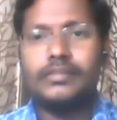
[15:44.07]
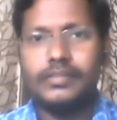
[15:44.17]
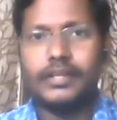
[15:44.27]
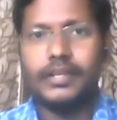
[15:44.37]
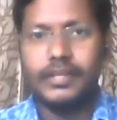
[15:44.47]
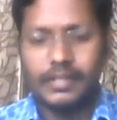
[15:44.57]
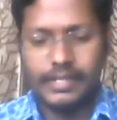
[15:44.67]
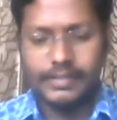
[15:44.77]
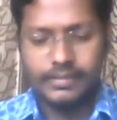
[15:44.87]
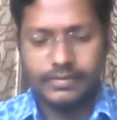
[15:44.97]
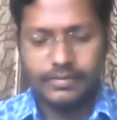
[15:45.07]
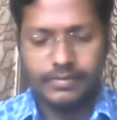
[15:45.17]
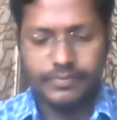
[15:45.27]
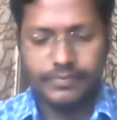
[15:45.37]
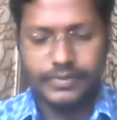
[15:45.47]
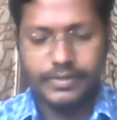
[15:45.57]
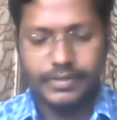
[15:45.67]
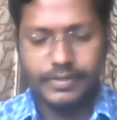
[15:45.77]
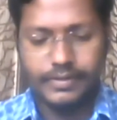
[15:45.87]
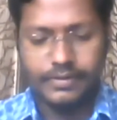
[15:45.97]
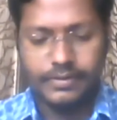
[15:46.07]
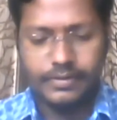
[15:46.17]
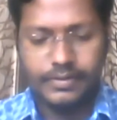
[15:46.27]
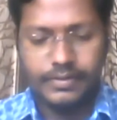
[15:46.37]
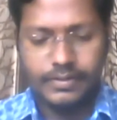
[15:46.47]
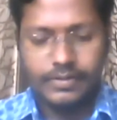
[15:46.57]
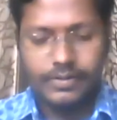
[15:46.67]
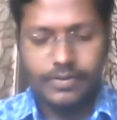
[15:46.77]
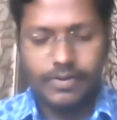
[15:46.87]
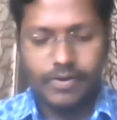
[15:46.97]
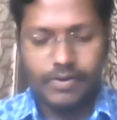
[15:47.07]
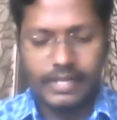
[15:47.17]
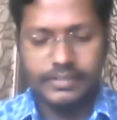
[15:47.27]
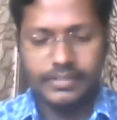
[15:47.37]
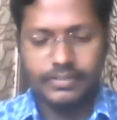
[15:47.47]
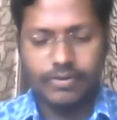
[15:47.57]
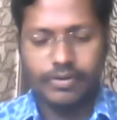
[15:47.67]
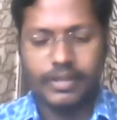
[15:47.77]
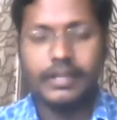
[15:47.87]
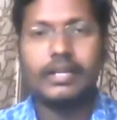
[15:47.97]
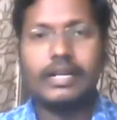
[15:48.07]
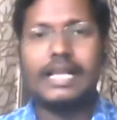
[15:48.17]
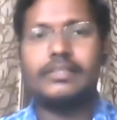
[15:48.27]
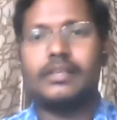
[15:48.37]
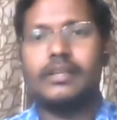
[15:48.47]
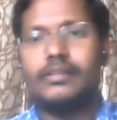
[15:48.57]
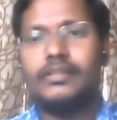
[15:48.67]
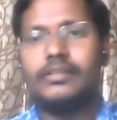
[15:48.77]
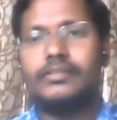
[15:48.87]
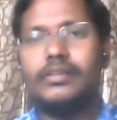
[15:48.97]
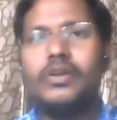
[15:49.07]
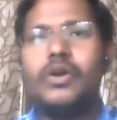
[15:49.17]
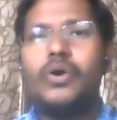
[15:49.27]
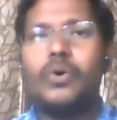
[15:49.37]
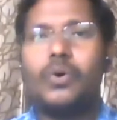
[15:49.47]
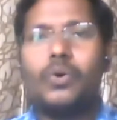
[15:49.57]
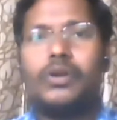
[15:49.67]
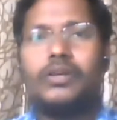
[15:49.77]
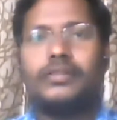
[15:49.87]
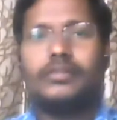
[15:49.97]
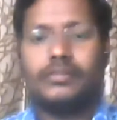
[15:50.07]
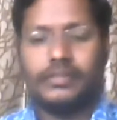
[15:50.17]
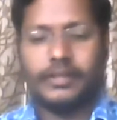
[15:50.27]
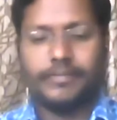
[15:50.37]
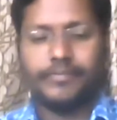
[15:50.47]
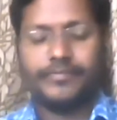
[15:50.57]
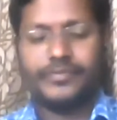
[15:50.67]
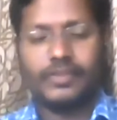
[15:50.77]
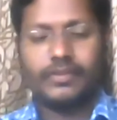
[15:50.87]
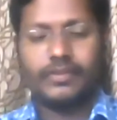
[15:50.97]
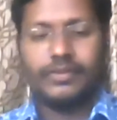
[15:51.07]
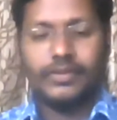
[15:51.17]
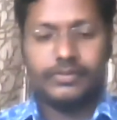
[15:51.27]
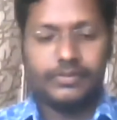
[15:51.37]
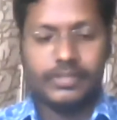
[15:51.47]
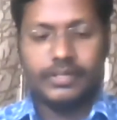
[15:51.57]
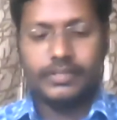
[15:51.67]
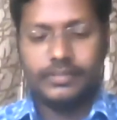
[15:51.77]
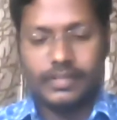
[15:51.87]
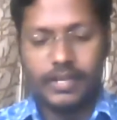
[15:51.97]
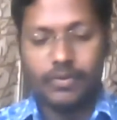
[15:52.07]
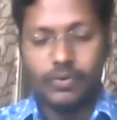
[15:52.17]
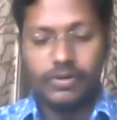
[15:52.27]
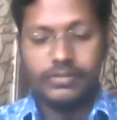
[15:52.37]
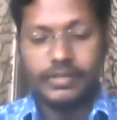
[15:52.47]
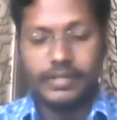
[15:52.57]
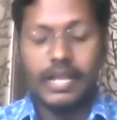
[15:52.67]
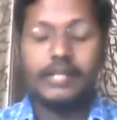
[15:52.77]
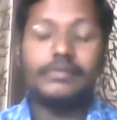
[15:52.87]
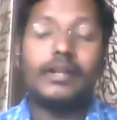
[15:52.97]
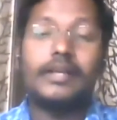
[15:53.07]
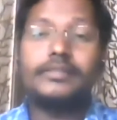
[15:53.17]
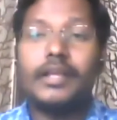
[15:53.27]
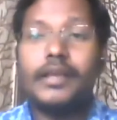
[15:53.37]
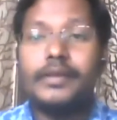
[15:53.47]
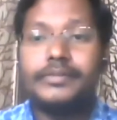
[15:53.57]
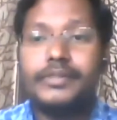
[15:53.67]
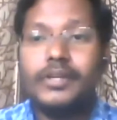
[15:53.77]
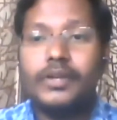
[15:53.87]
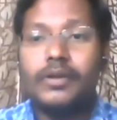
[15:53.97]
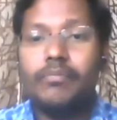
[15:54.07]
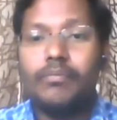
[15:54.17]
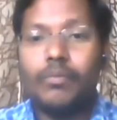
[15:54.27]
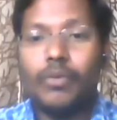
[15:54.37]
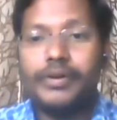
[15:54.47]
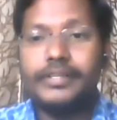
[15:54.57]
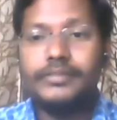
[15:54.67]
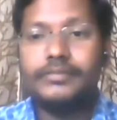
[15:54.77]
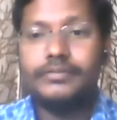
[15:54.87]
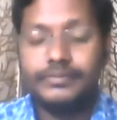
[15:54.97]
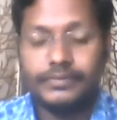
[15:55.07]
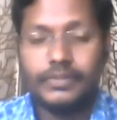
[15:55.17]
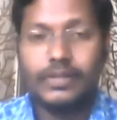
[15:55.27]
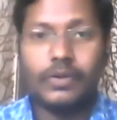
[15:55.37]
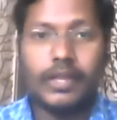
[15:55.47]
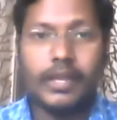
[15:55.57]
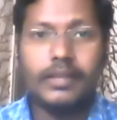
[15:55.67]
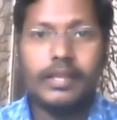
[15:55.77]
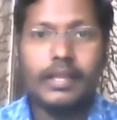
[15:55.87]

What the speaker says: theory, as we know, or as it is talking classical, it is a old theory. So there is a old theory as well as a modern, okay,